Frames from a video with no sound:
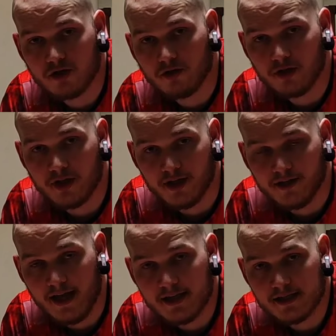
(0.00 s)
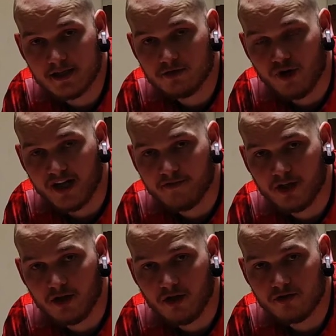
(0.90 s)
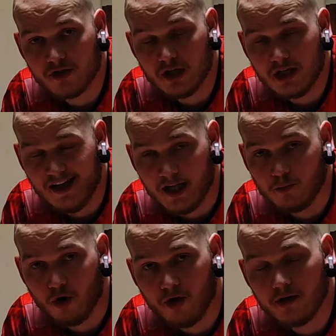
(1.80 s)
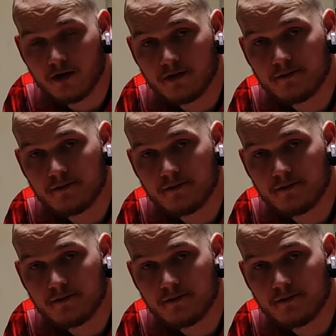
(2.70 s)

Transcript: soon in next training videos and more.